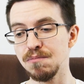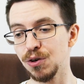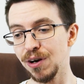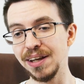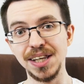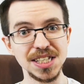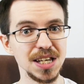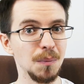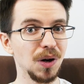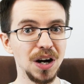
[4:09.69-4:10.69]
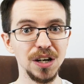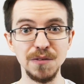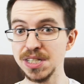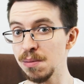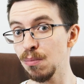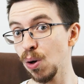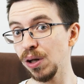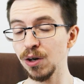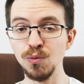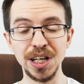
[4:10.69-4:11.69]
creating some kind of
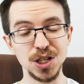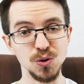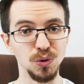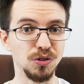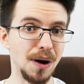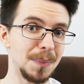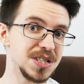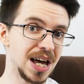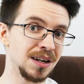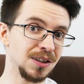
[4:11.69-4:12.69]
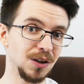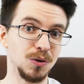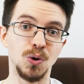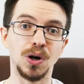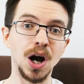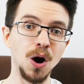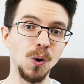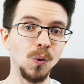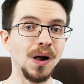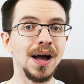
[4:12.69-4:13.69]
symbolic ritual to represent, your
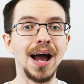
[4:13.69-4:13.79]
goal,